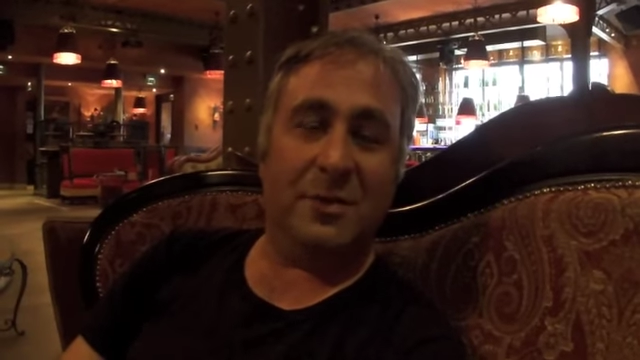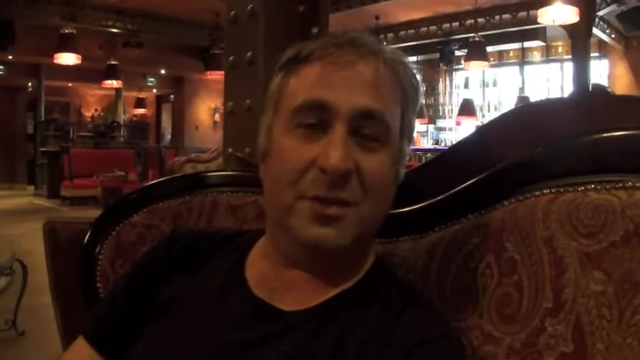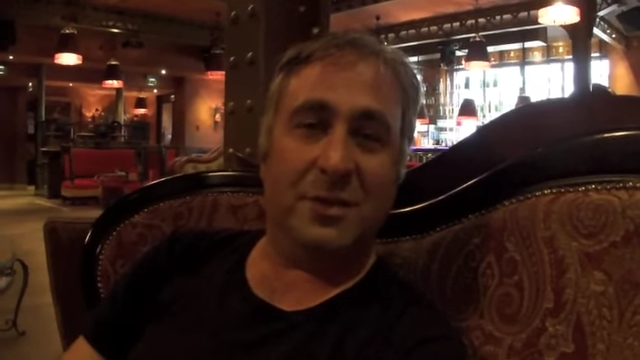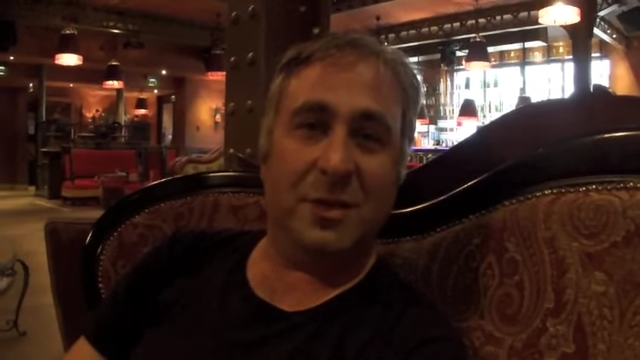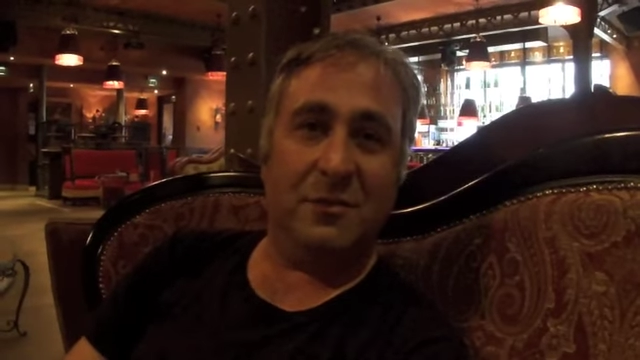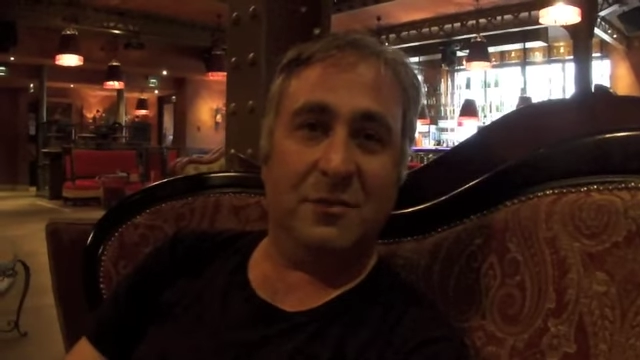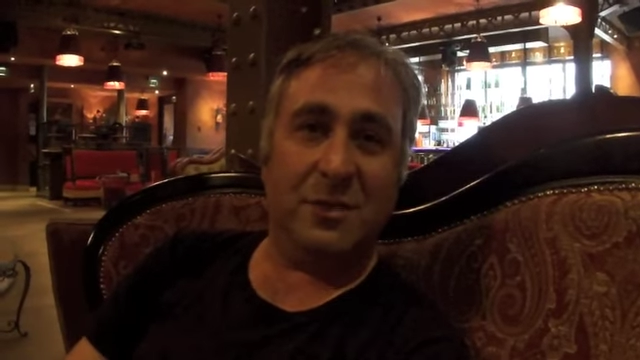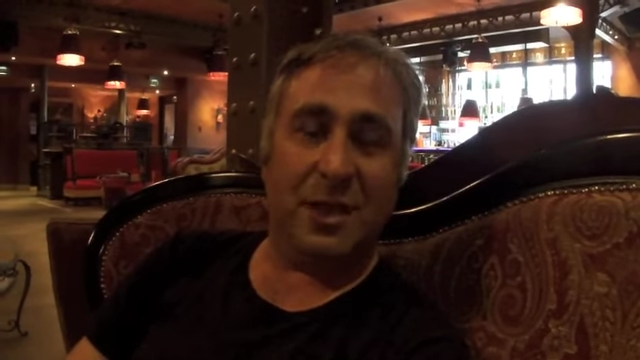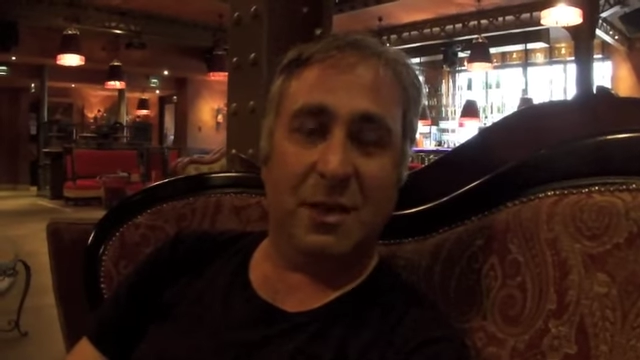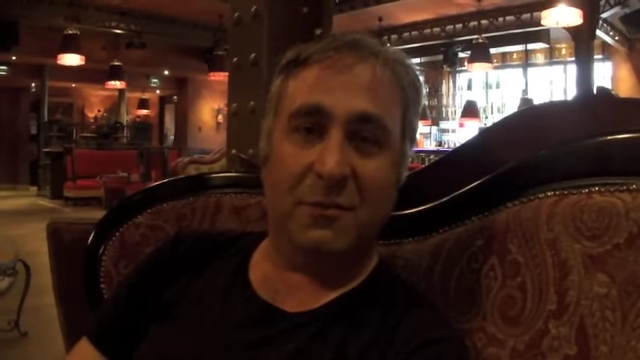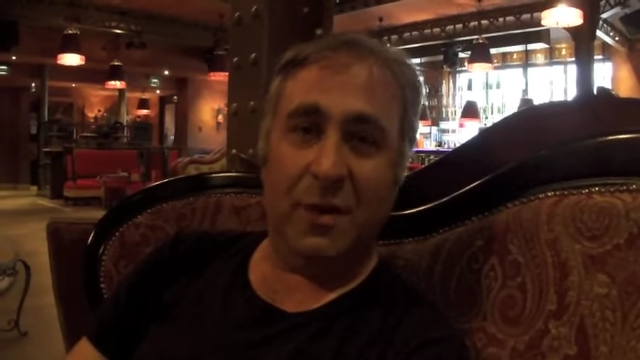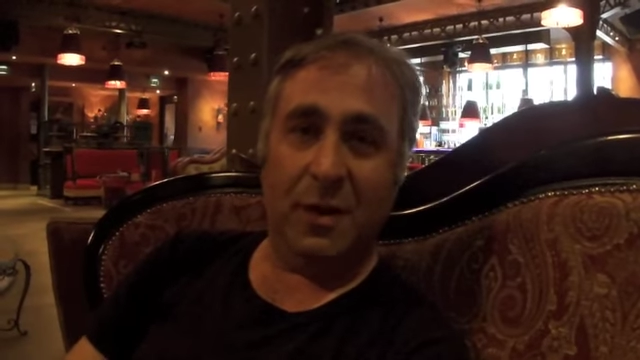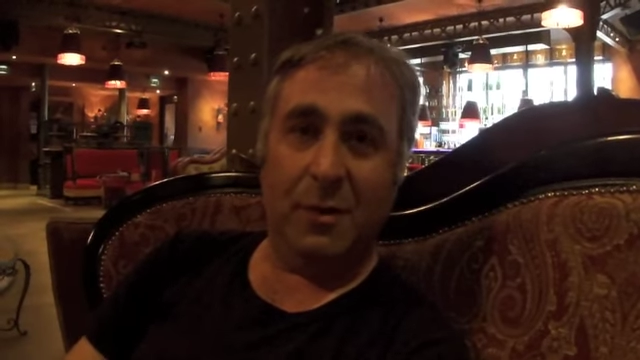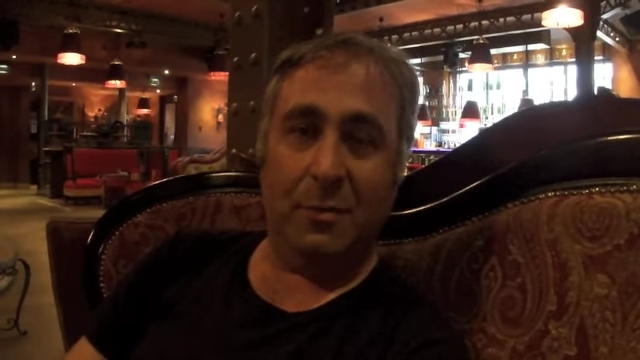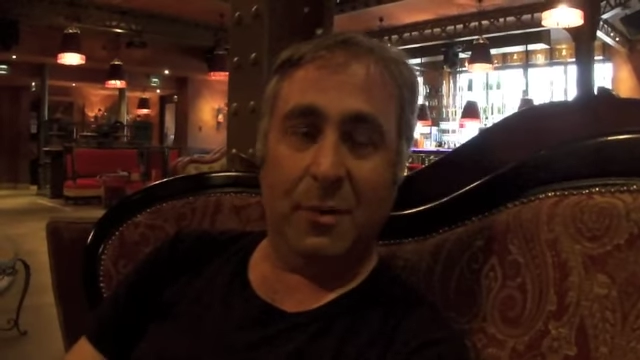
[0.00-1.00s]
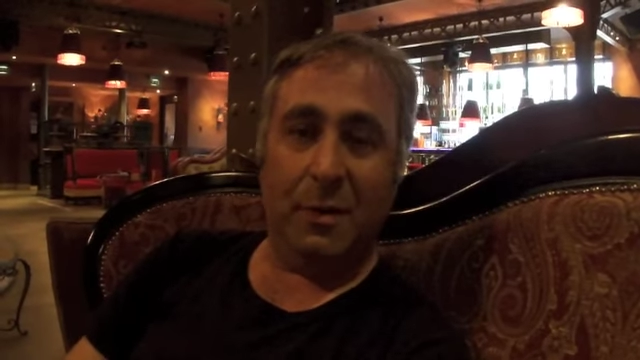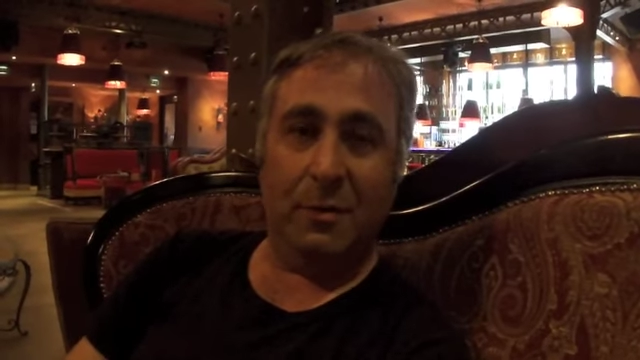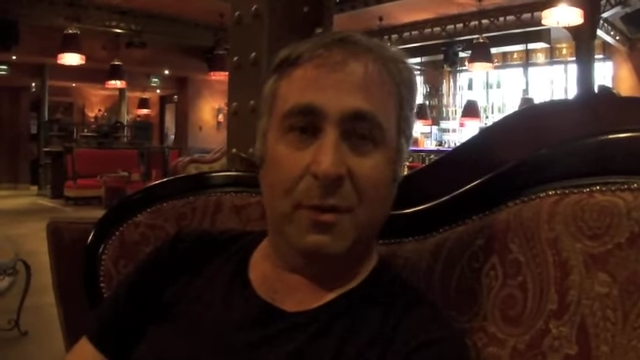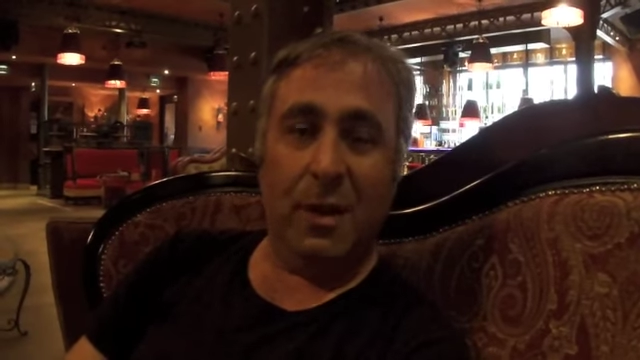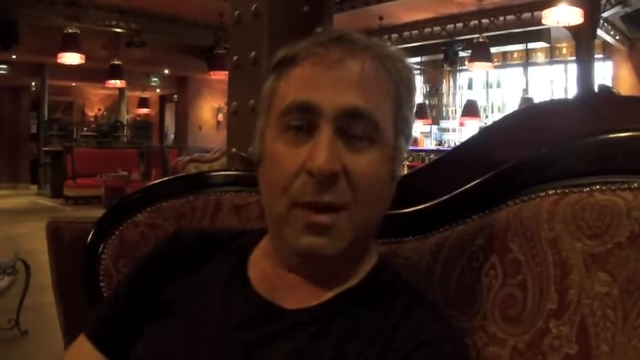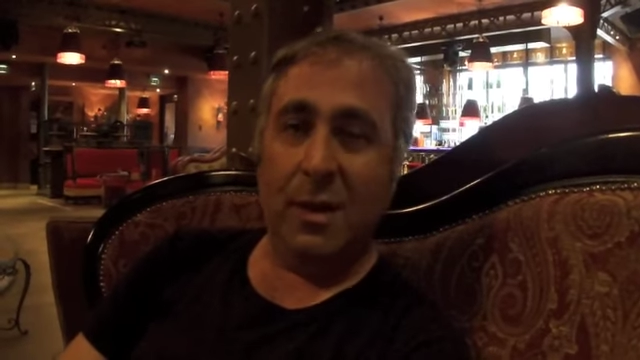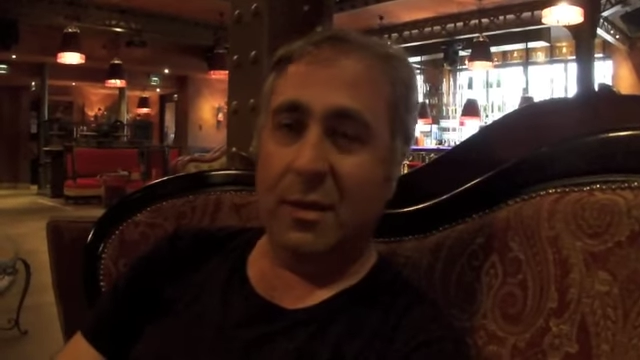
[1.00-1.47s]
this service
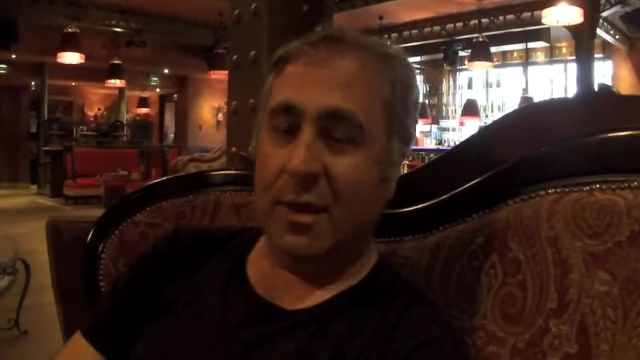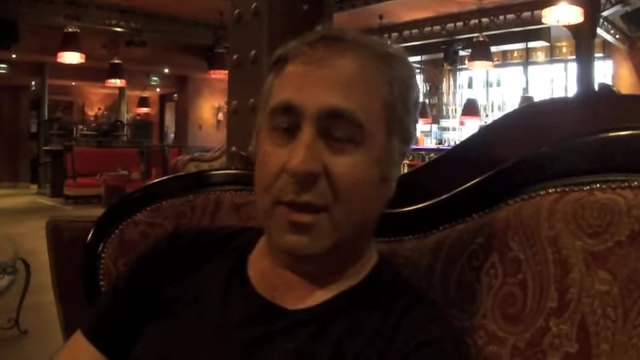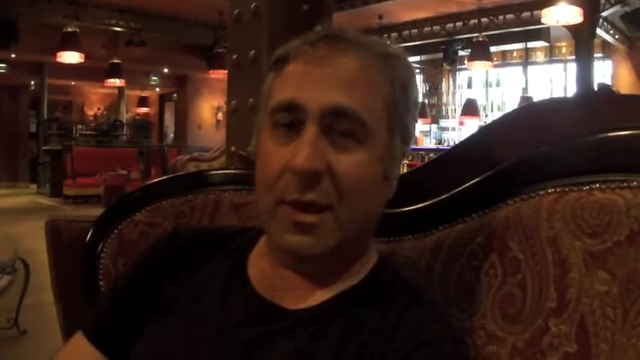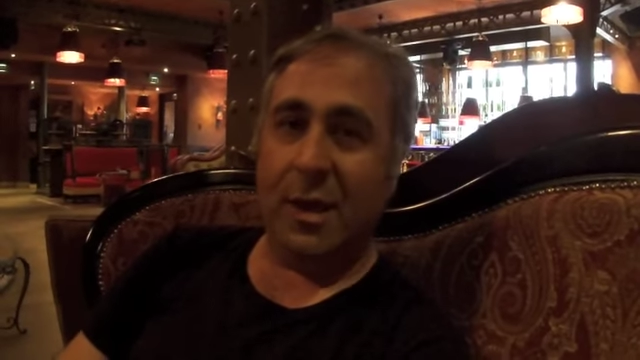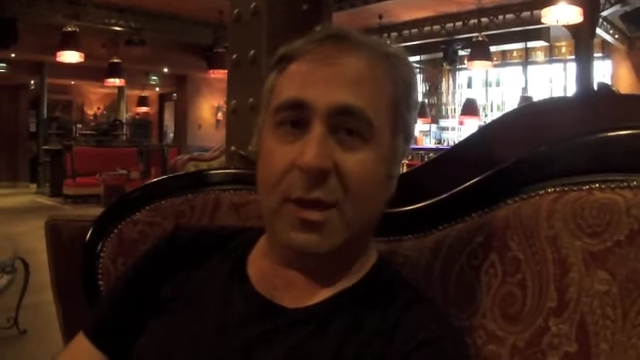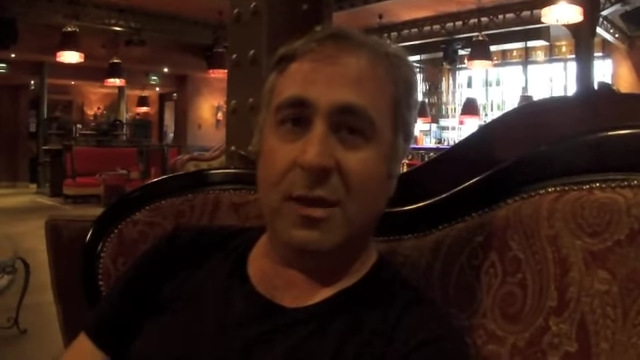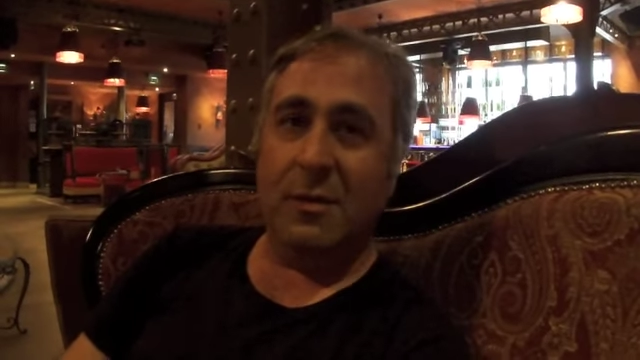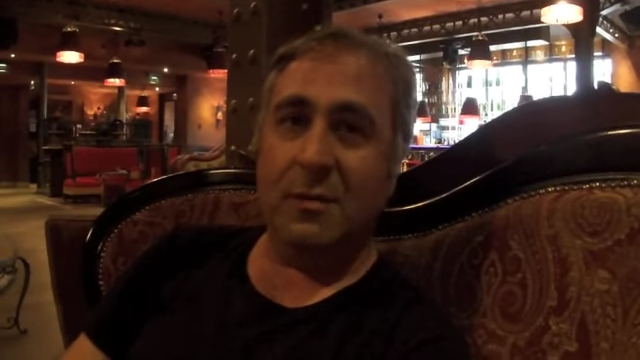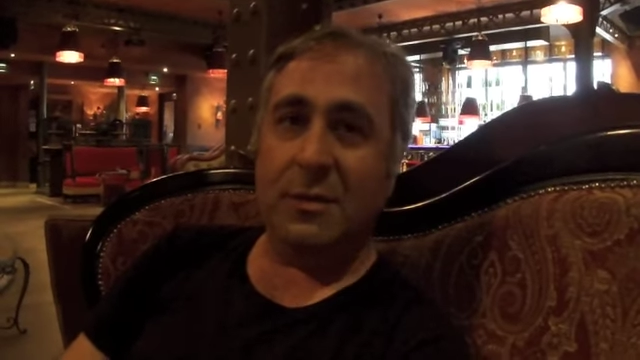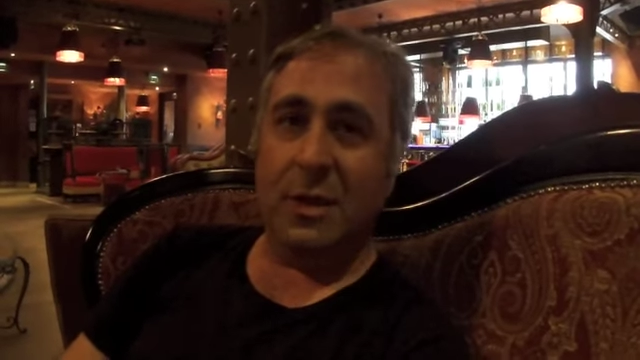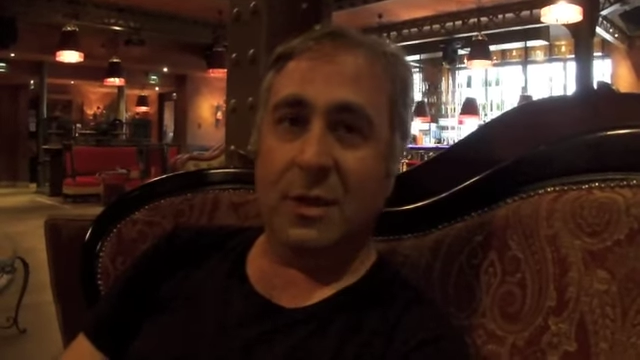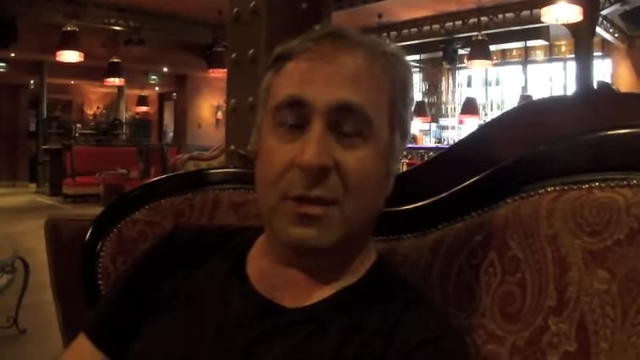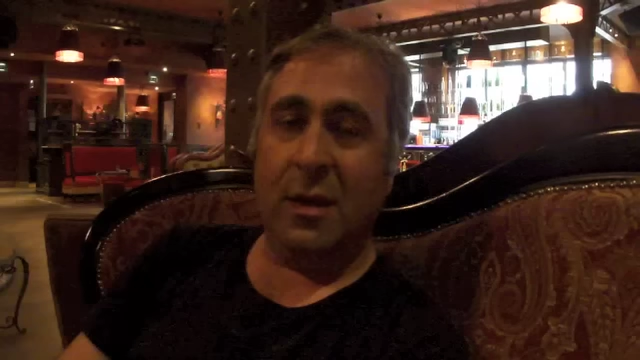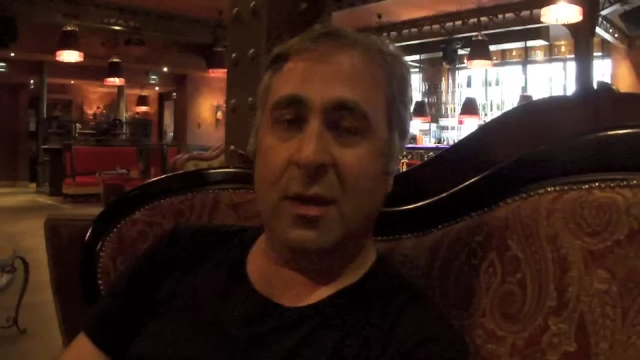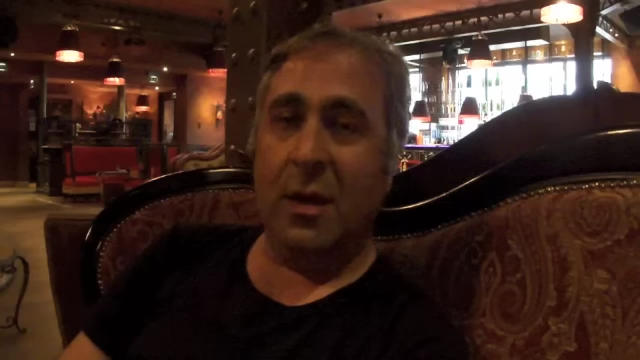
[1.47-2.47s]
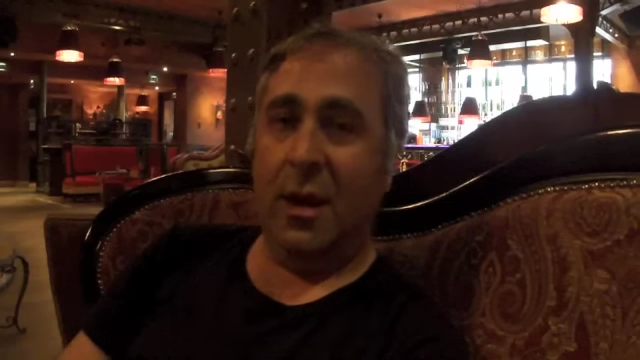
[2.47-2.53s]
available. They can use it.